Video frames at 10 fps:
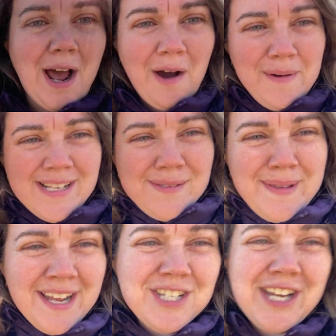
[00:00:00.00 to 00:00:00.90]
always
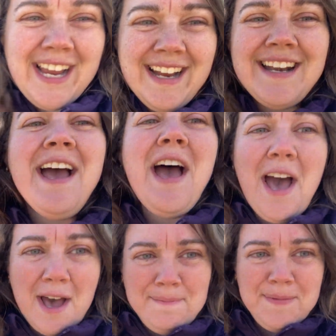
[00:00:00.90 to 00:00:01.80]
be a chicken
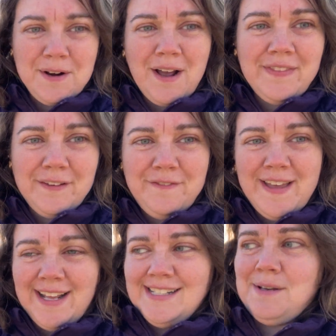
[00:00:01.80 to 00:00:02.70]
up there on the
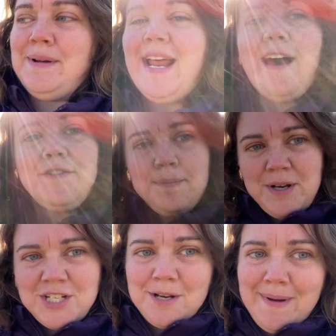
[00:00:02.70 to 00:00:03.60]
fence, and we'd have to
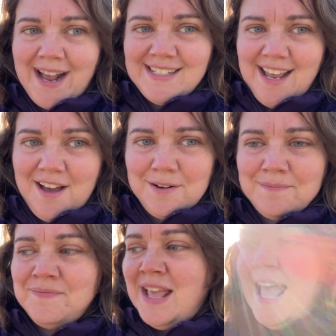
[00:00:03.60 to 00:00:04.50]
push it back
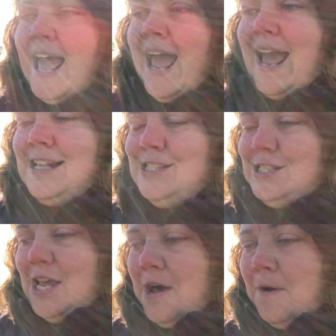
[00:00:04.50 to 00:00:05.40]
down. And
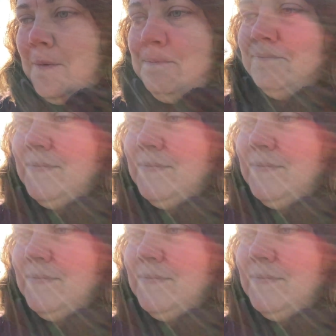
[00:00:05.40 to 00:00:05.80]
so